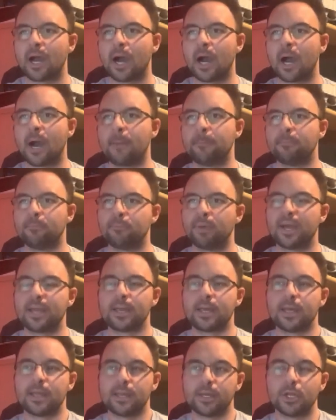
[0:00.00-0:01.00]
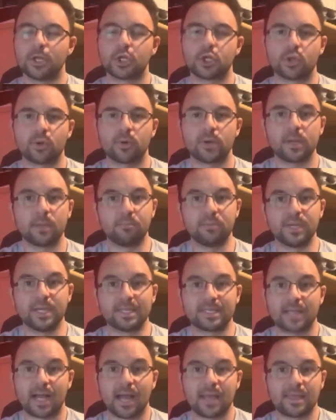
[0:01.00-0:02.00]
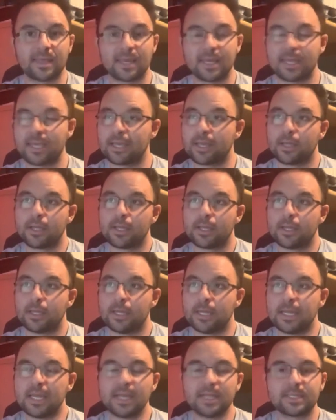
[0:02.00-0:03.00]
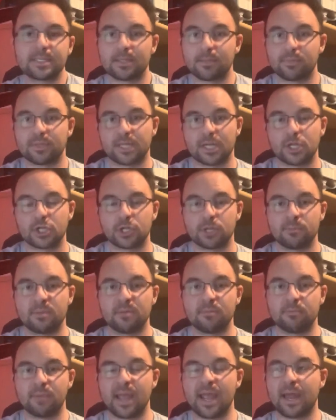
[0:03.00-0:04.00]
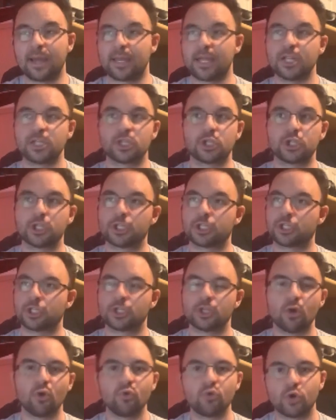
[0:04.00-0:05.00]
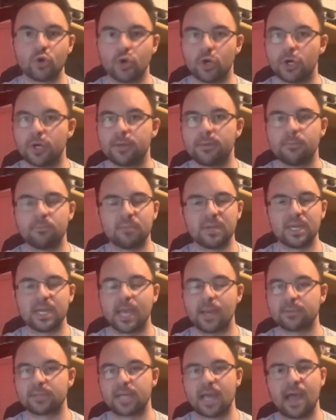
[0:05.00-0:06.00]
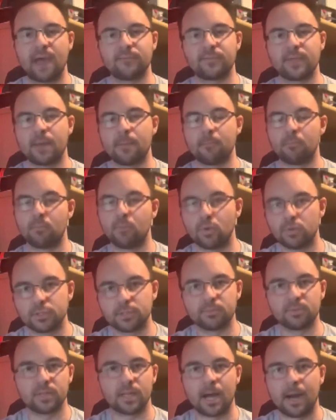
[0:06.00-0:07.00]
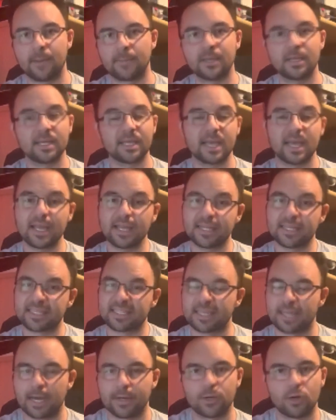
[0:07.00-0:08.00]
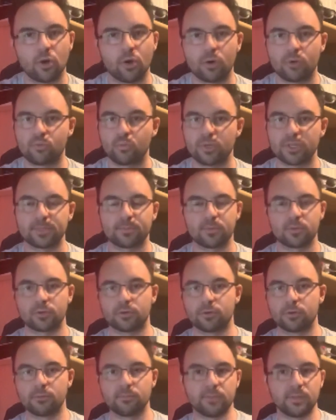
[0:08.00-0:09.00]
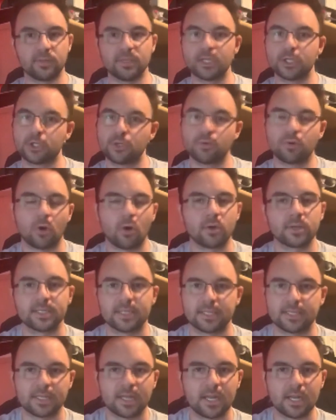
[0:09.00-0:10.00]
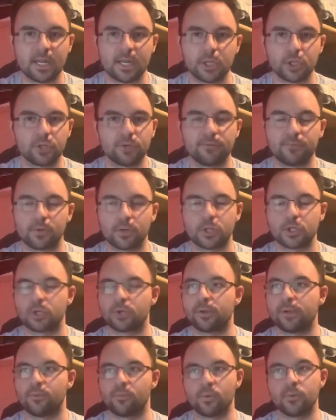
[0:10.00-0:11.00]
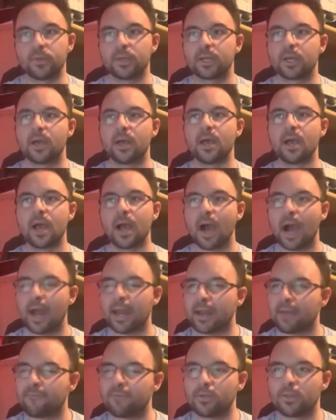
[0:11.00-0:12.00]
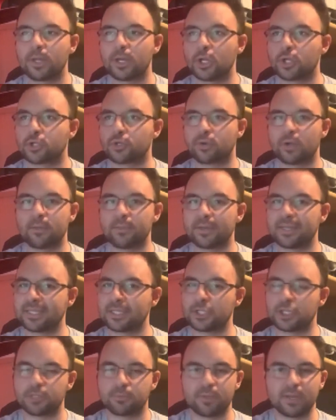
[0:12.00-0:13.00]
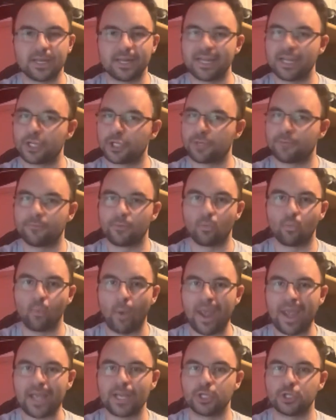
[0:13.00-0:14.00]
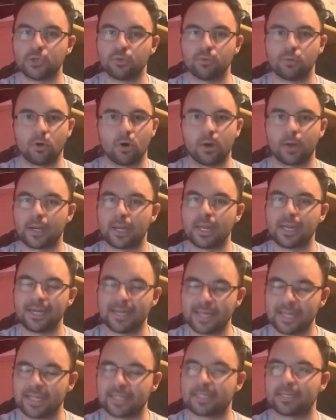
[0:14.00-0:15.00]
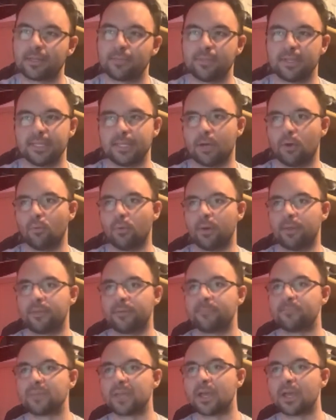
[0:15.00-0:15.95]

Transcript: But Naturia Beast, I think, needs to potentially be banned. It's just so good being able to have that multiple Omni Negate. It's not a hard once per turn. Milling 2 cards isn't an issue for Naturia Runic. And I feel that Naturia Beast has just been an issue for way too long, and it needs to be dealt with.